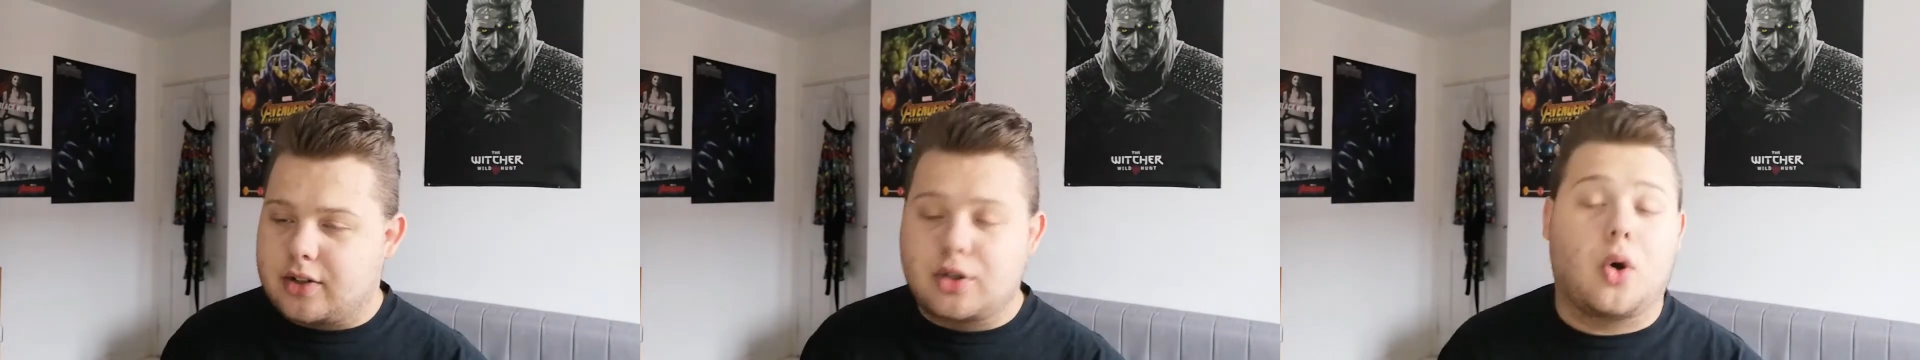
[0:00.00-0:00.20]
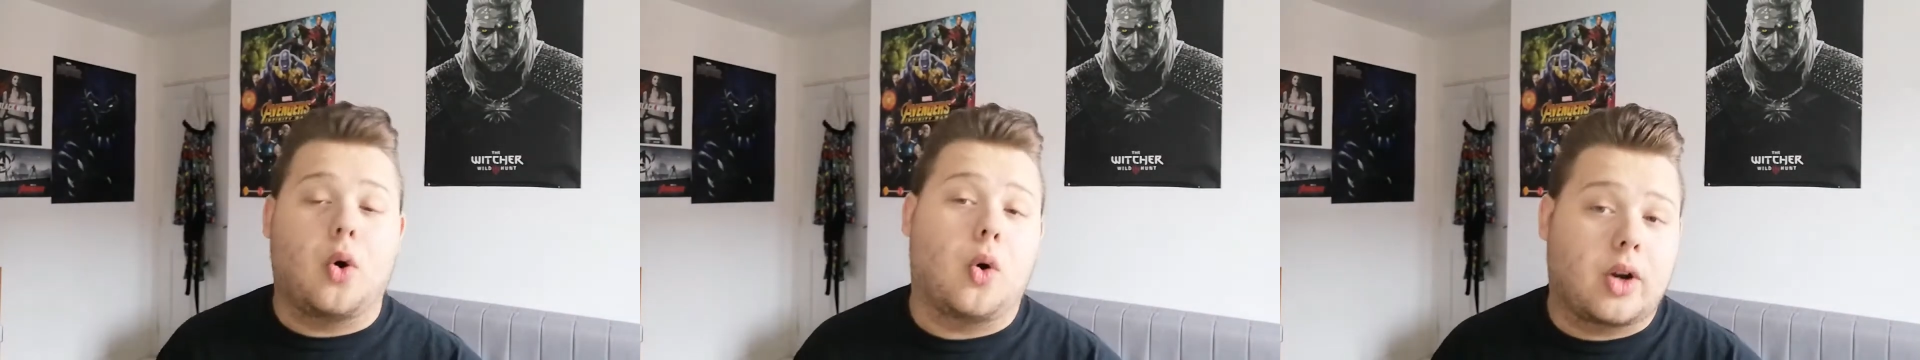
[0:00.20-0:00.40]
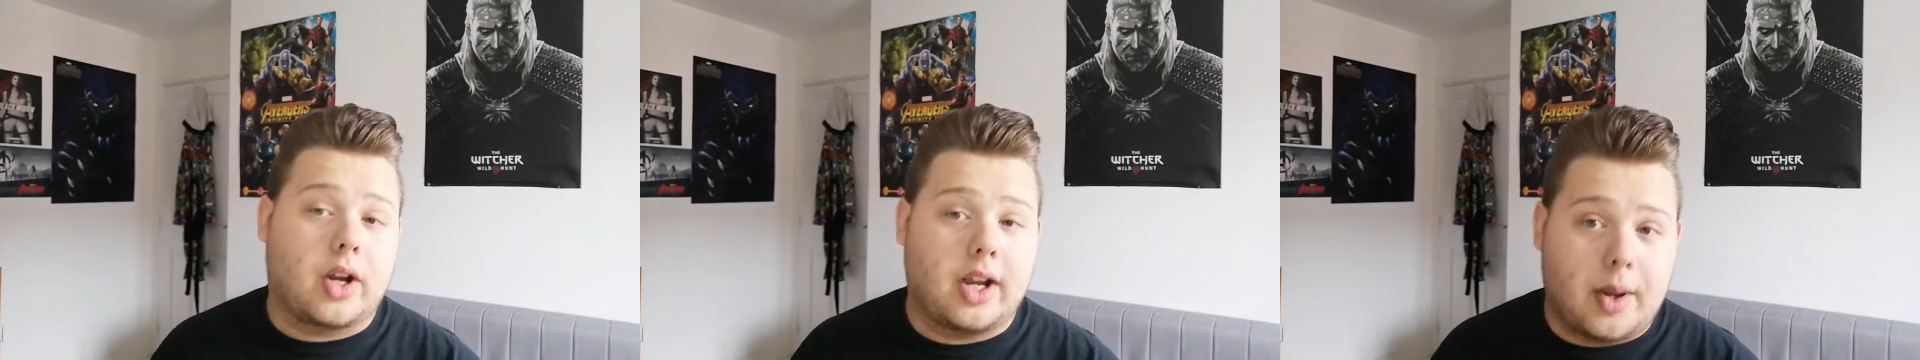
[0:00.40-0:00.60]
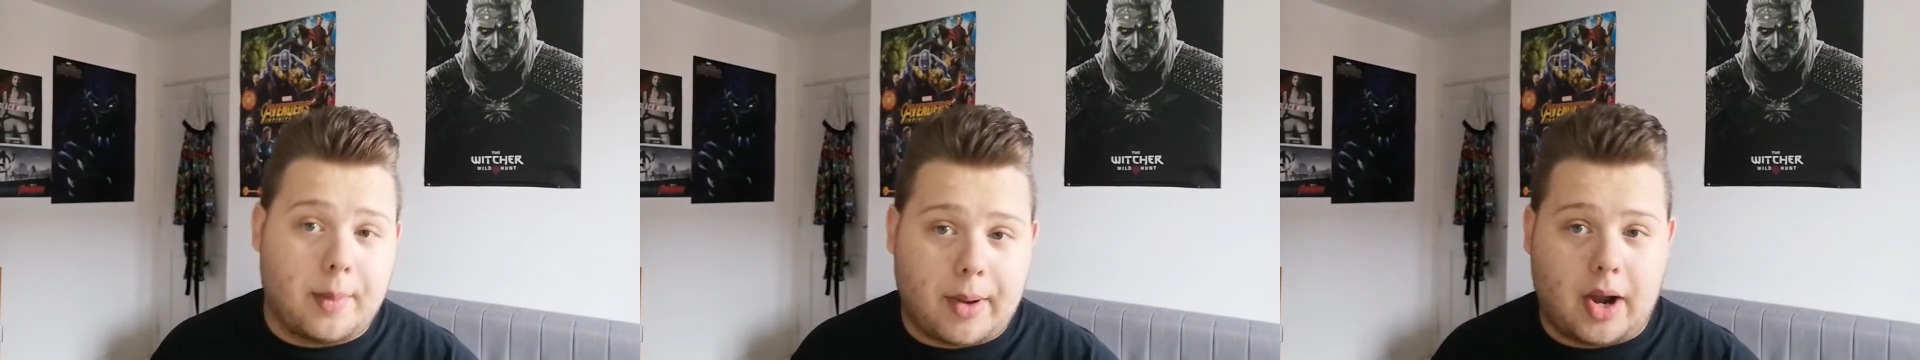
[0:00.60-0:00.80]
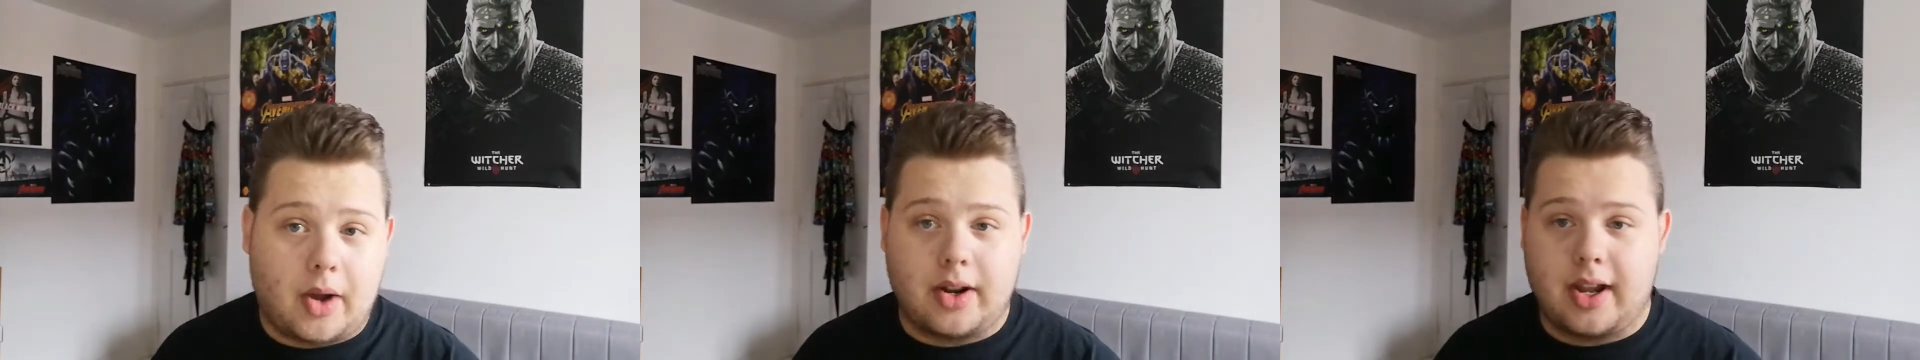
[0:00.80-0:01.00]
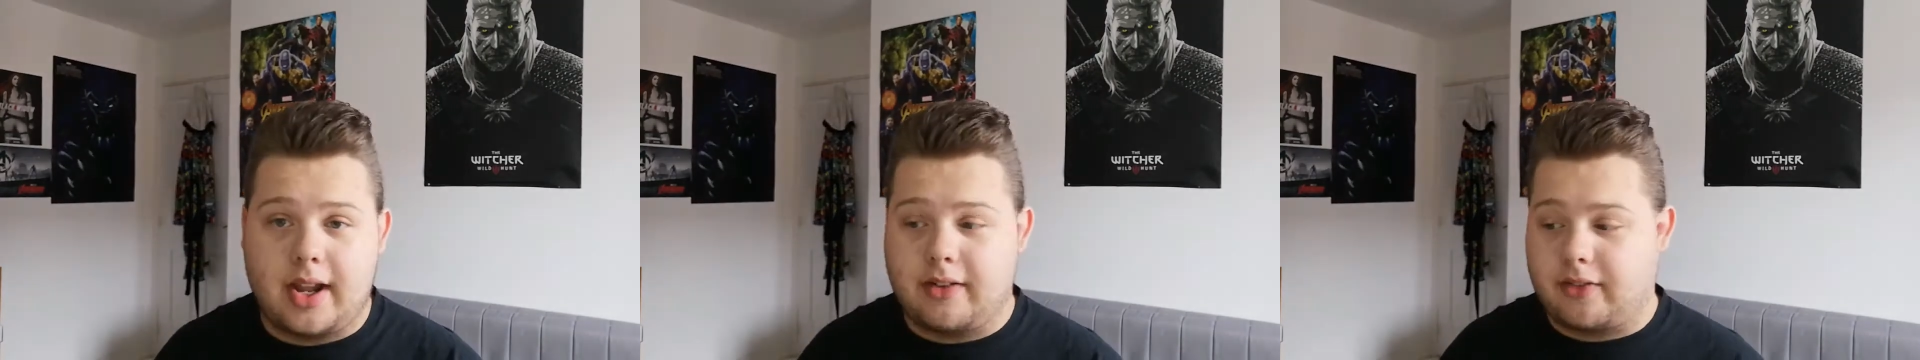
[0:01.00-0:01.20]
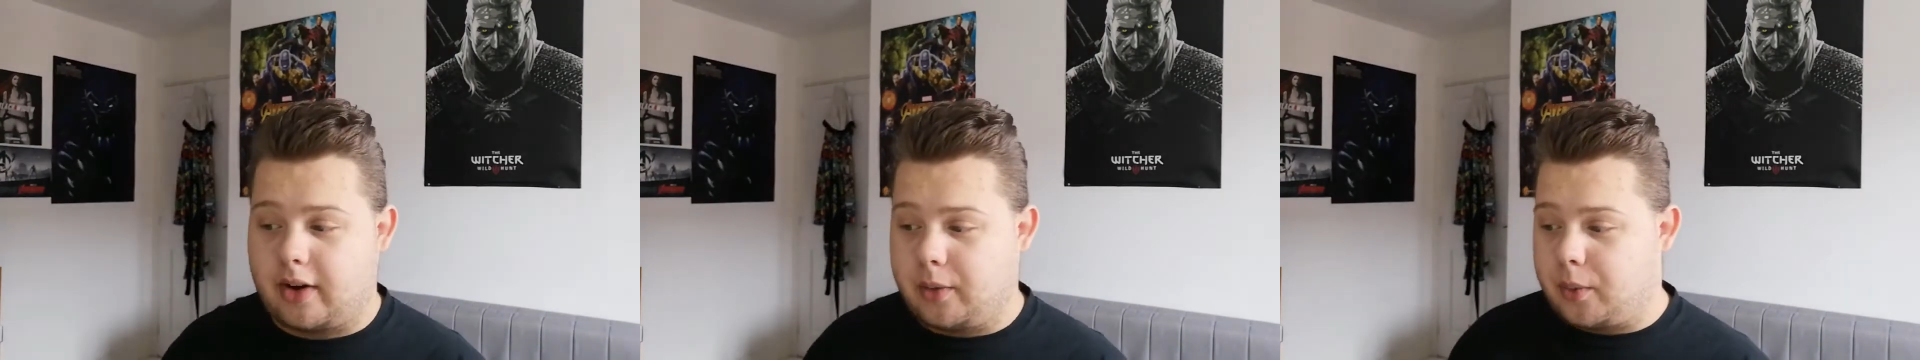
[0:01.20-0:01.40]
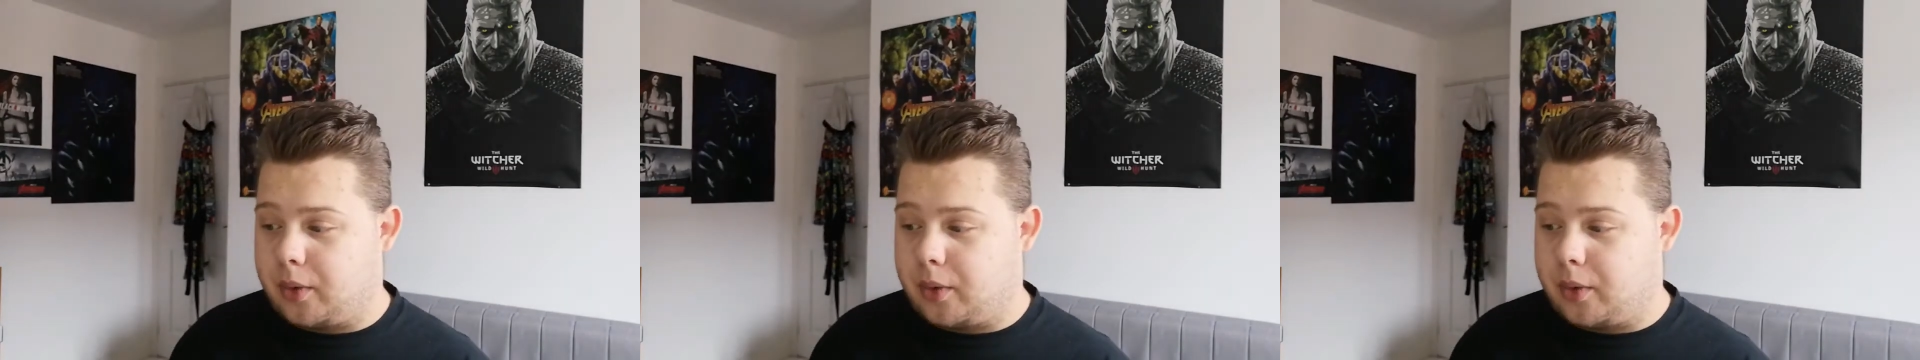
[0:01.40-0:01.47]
talking about it if I